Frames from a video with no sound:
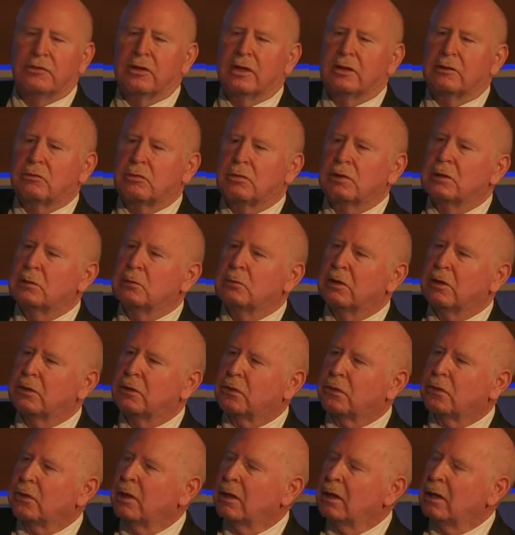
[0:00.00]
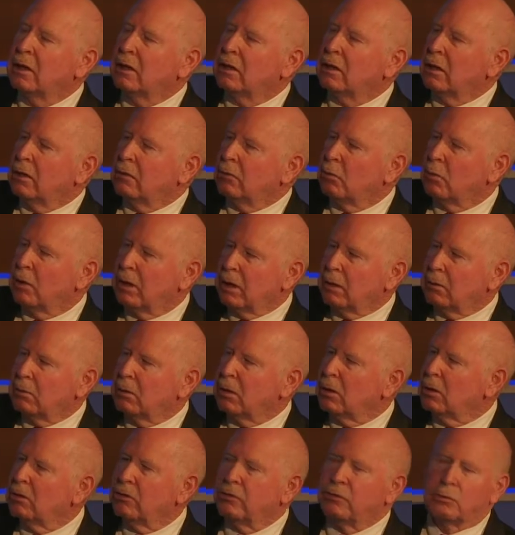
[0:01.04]
century with
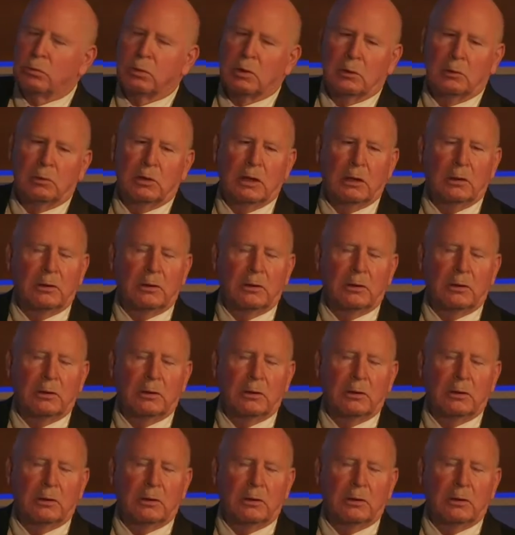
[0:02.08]
railroads, what we